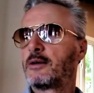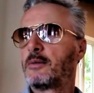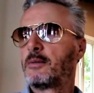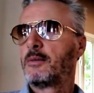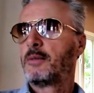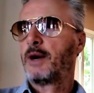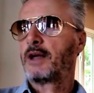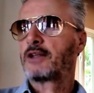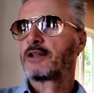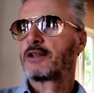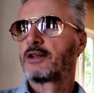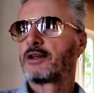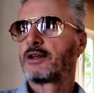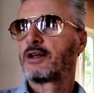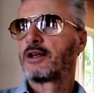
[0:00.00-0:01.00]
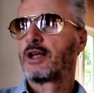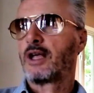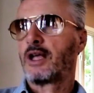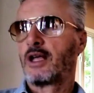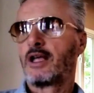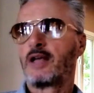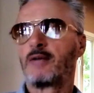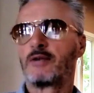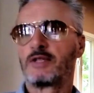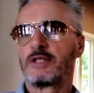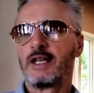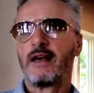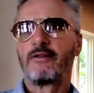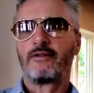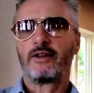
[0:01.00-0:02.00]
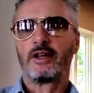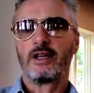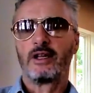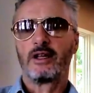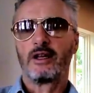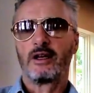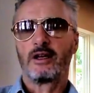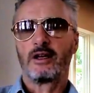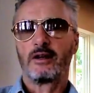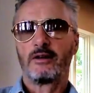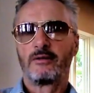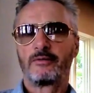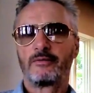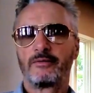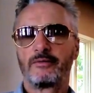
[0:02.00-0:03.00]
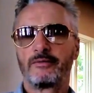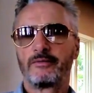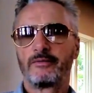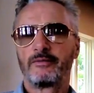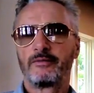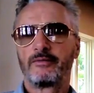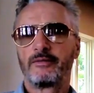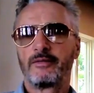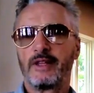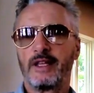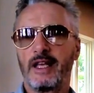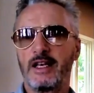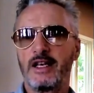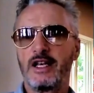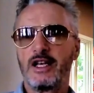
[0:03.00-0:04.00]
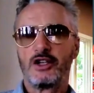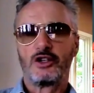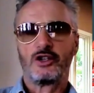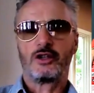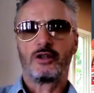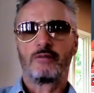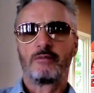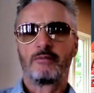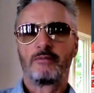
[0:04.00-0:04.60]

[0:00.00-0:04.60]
But he was definitely the initial